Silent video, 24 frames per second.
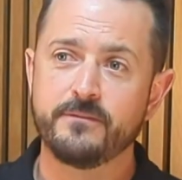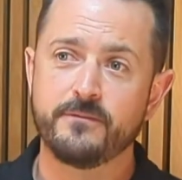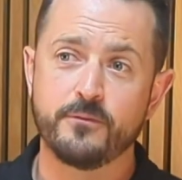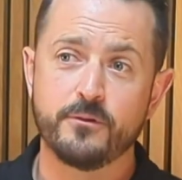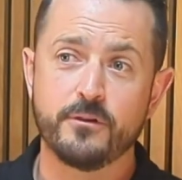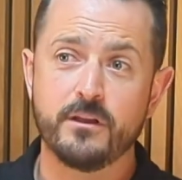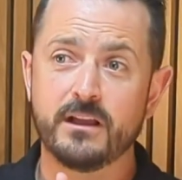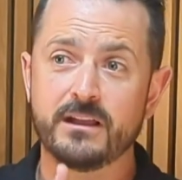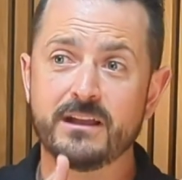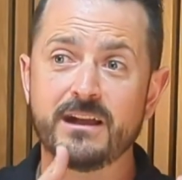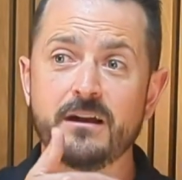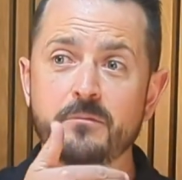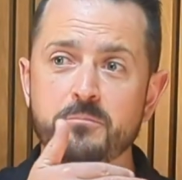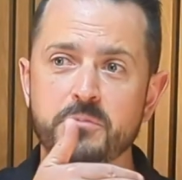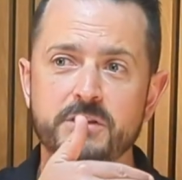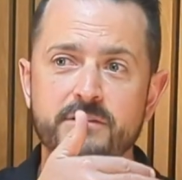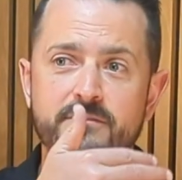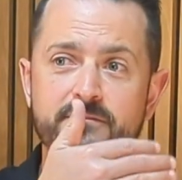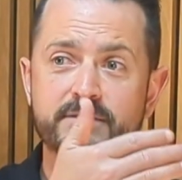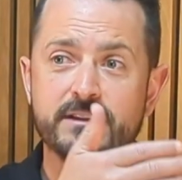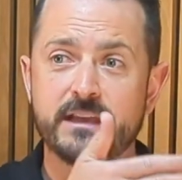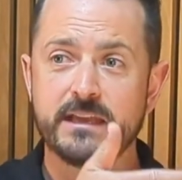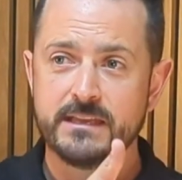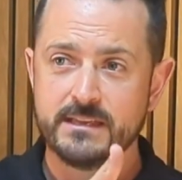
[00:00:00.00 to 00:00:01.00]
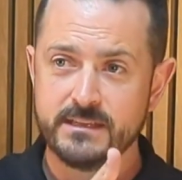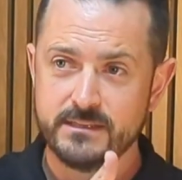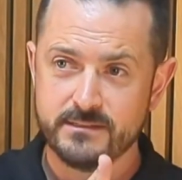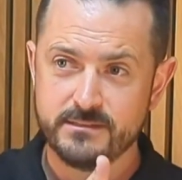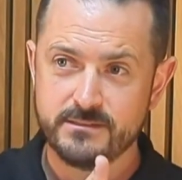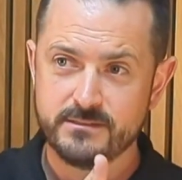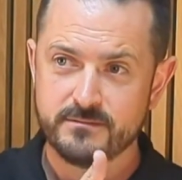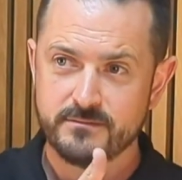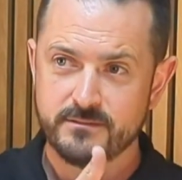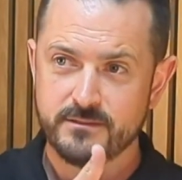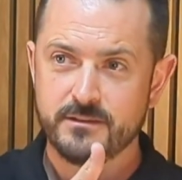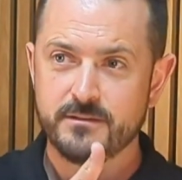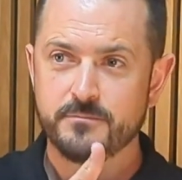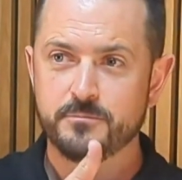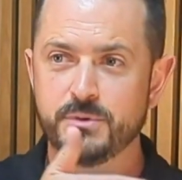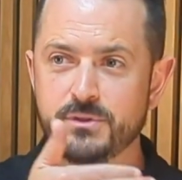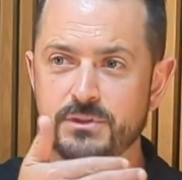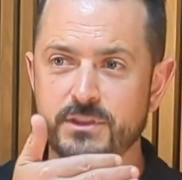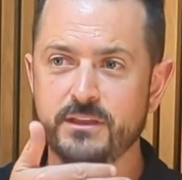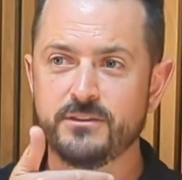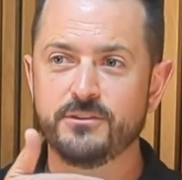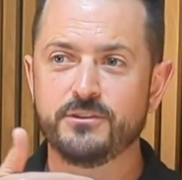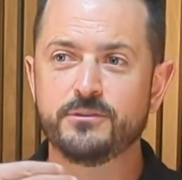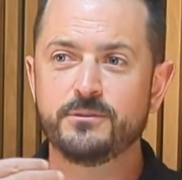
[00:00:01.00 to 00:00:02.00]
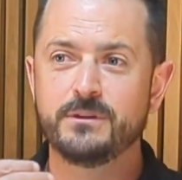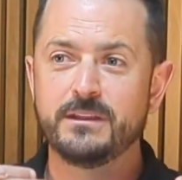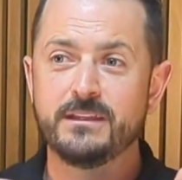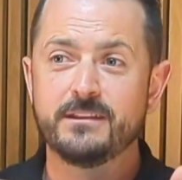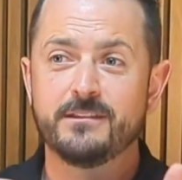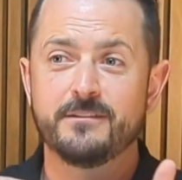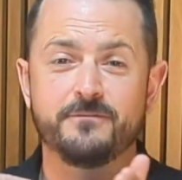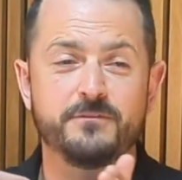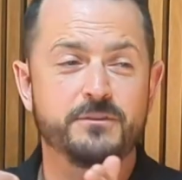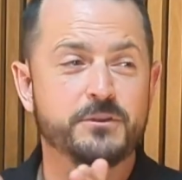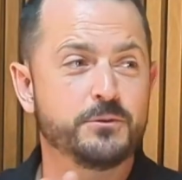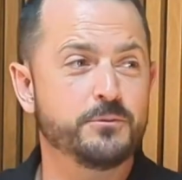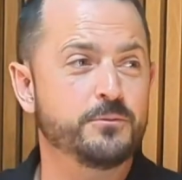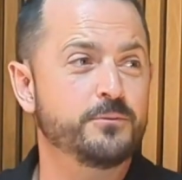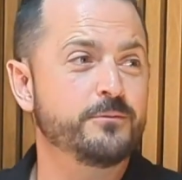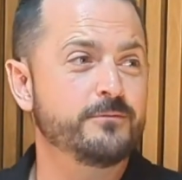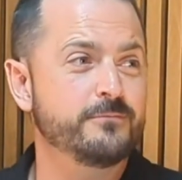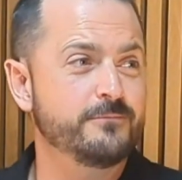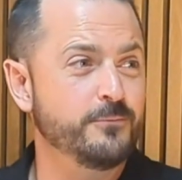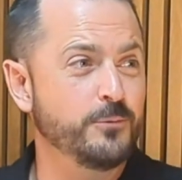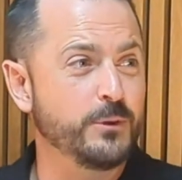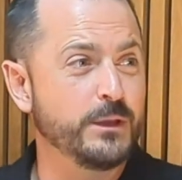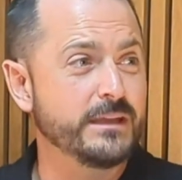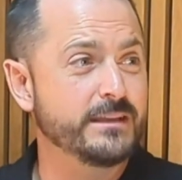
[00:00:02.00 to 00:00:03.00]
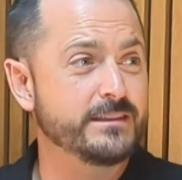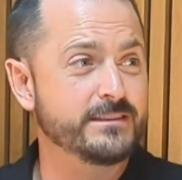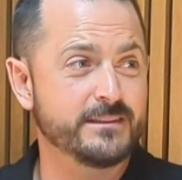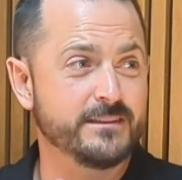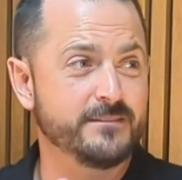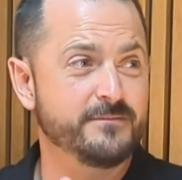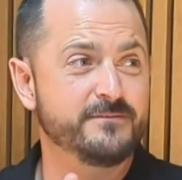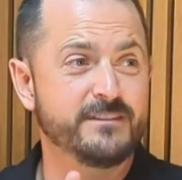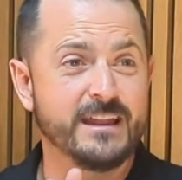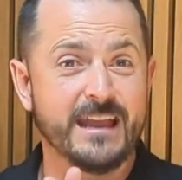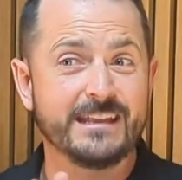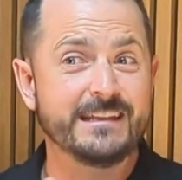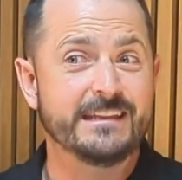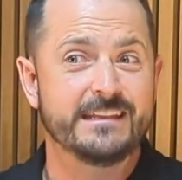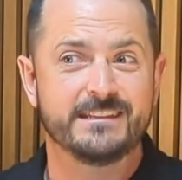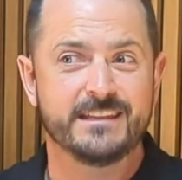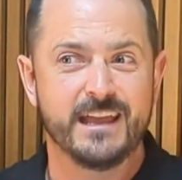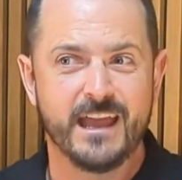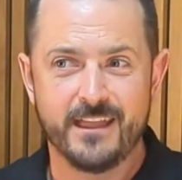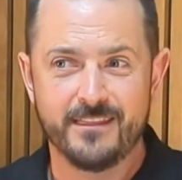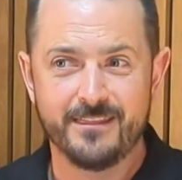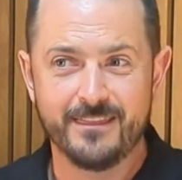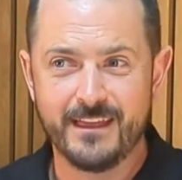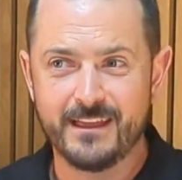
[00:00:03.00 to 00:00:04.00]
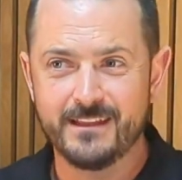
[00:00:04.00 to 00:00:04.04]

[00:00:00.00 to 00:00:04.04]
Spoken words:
for a couple of days, but then you need a few weeks of 90-10.